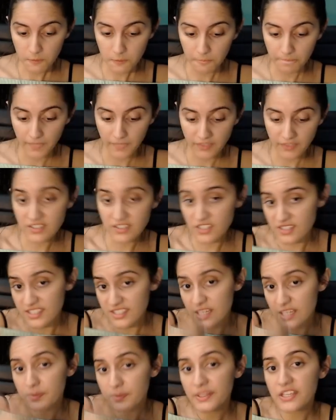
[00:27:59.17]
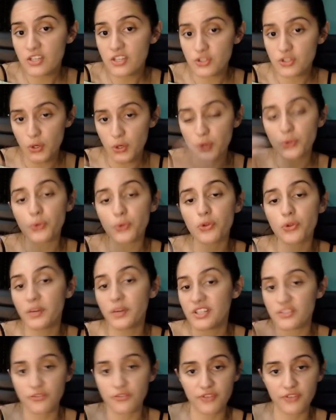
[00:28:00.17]
This is deeply internal though, and
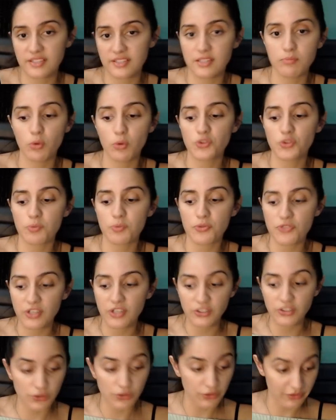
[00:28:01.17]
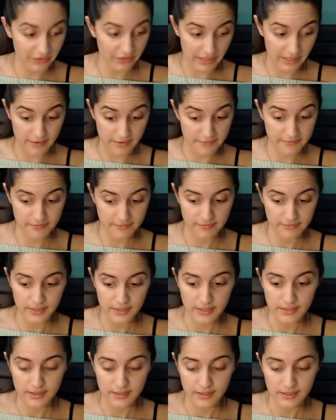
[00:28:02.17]
it's affecting multiple things in your life.
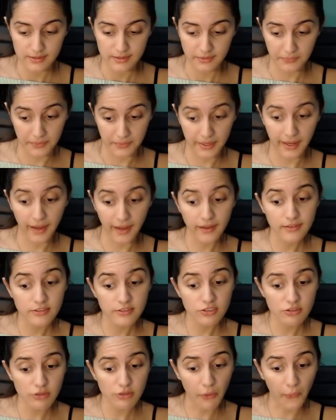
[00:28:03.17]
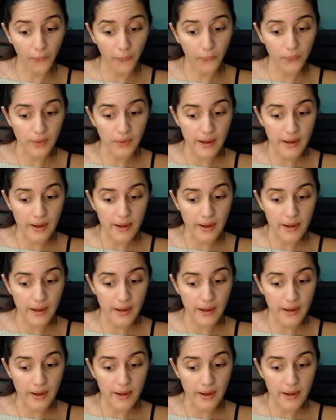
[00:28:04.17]
Okay, so